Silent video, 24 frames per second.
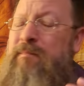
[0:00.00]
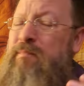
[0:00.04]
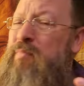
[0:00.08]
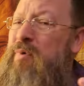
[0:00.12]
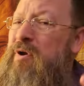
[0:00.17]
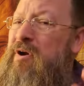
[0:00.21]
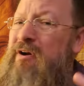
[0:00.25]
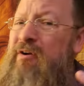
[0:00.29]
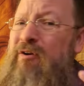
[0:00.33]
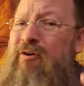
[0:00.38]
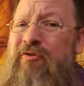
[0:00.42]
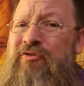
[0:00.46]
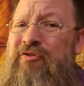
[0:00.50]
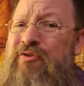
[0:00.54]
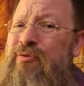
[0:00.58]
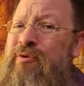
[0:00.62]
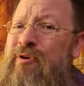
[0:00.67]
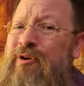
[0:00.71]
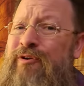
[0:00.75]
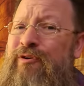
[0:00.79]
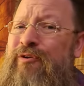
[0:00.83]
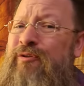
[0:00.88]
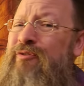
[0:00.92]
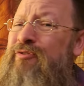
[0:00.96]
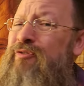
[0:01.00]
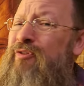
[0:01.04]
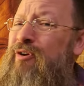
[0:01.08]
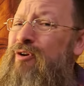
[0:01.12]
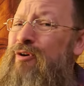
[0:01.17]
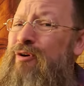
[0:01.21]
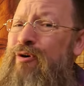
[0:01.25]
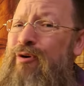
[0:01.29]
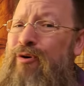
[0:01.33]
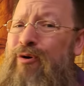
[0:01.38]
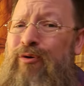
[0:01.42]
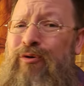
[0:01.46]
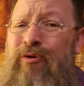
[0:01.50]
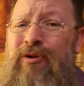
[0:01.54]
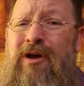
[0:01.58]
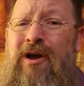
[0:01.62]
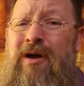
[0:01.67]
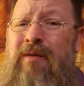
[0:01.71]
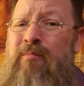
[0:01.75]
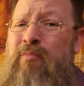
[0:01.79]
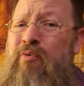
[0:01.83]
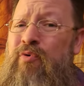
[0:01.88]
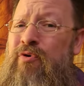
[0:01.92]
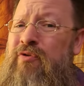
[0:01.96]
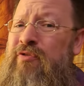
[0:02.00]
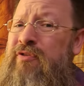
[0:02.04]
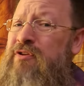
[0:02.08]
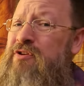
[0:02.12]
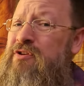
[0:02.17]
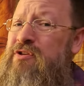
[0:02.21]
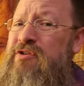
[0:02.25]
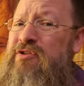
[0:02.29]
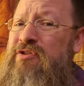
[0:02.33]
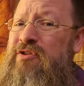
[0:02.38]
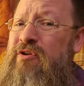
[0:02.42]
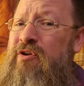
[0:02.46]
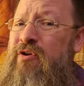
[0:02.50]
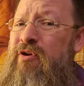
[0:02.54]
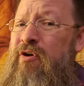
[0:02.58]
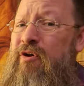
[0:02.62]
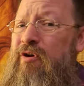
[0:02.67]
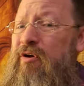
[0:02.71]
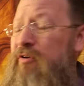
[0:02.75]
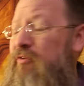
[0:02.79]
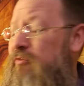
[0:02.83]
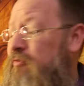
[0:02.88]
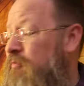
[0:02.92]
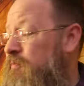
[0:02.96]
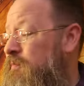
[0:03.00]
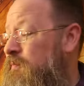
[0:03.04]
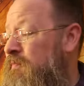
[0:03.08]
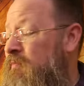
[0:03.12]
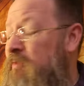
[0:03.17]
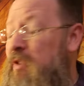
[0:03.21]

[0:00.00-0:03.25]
but it also includes a whole lot more than just the cards.